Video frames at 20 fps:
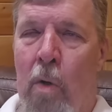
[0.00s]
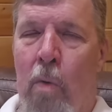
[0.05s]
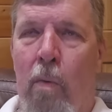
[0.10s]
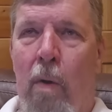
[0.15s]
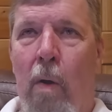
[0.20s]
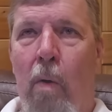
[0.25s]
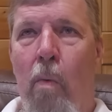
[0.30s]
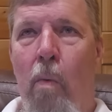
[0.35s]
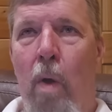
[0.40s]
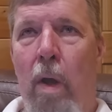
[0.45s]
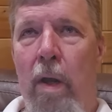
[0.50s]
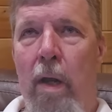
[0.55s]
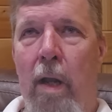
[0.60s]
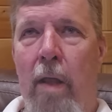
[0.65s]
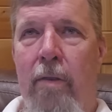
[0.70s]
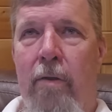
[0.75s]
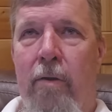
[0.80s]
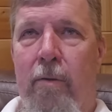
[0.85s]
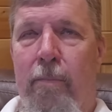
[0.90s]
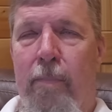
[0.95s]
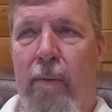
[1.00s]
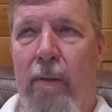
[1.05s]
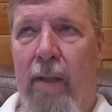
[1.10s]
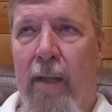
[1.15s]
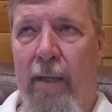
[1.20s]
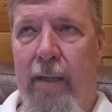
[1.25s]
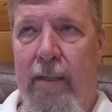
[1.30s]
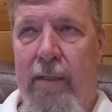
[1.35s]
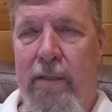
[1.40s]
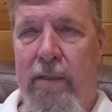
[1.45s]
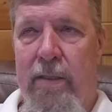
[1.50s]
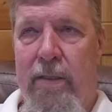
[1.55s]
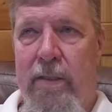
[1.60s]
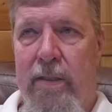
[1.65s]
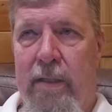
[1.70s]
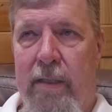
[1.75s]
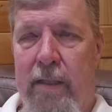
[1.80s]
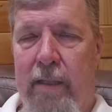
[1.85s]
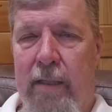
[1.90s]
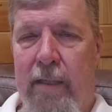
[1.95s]
Well, what other
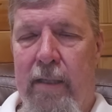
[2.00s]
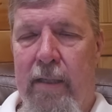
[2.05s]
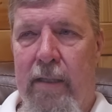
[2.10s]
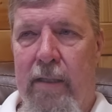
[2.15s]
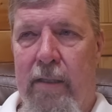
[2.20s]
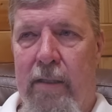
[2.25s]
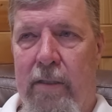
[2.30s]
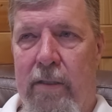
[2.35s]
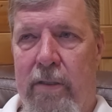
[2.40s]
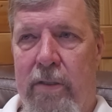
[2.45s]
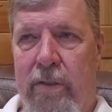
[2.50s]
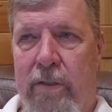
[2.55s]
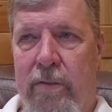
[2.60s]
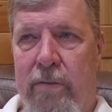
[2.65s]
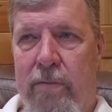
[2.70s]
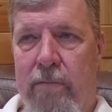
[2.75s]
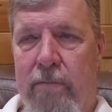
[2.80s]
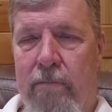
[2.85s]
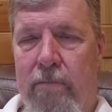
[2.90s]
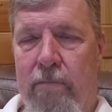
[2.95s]
place is